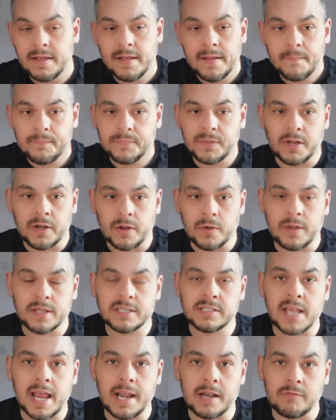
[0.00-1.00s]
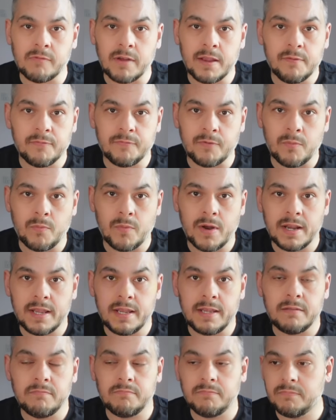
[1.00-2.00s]
you know, a salary from when
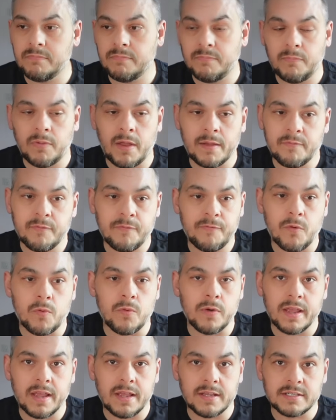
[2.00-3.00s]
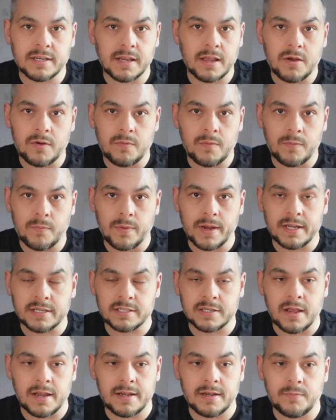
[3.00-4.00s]
he, like 4 years ago when we
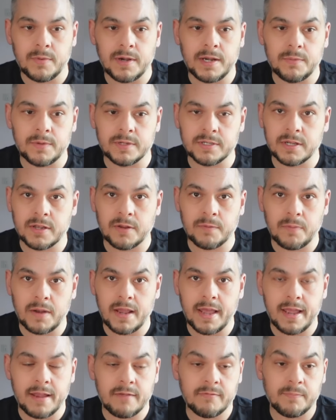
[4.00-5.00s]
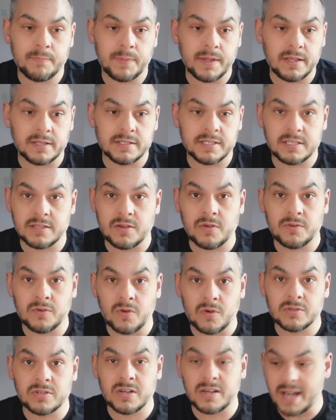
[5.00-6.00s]
signed him when he was a good player, because he's
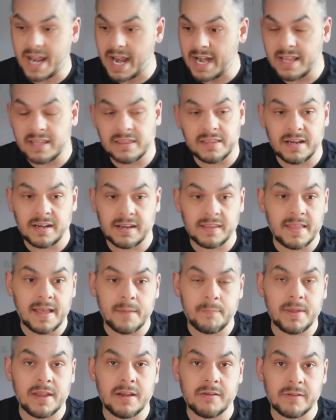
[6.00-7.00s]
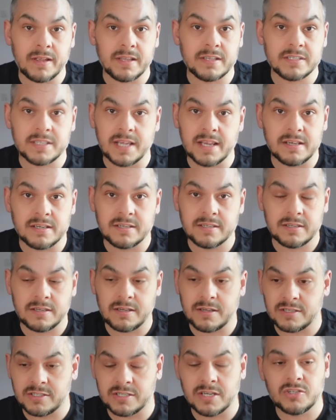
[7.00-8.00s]
not done anything in that period since
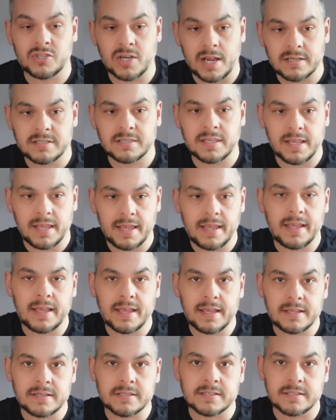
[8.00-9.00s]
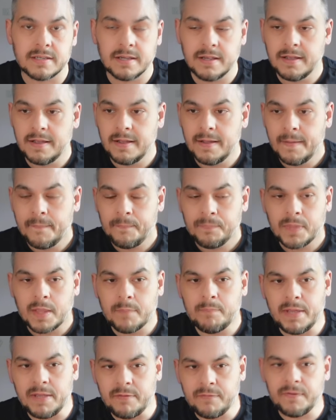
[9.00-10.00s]
to suggest that he is
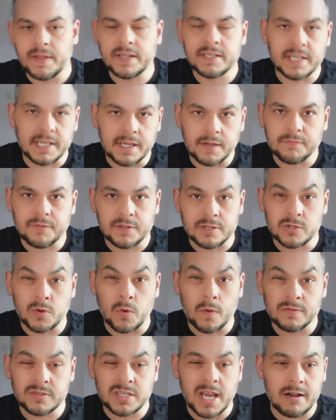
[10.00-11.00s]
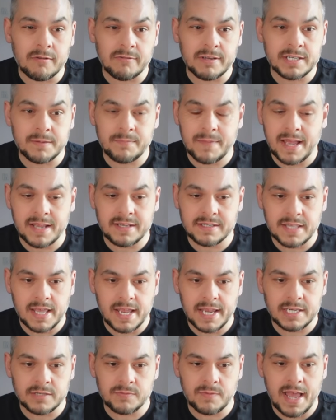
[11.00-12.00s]
befitting of the sort of salary demands that
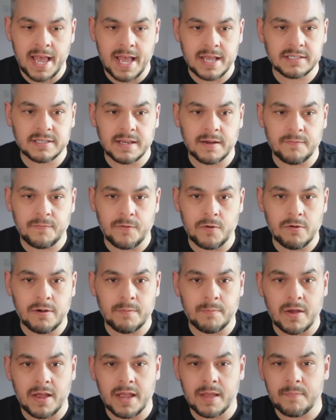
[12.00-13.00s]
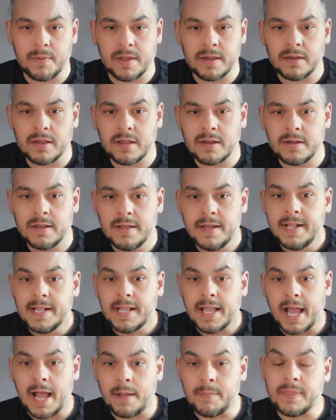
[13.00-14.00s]
he's asking for, in my opinion.
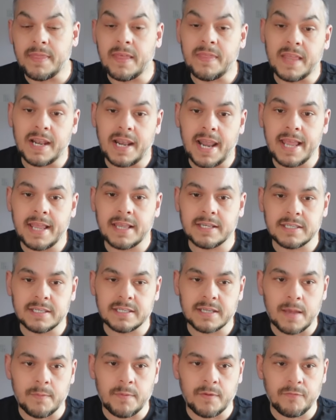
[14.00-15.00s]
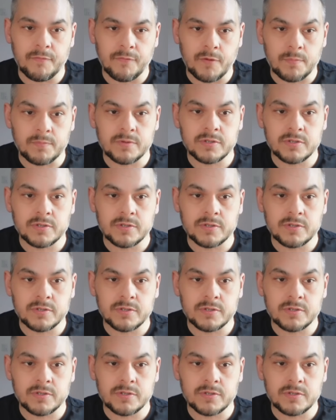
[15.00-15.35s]
And then the latest is coming from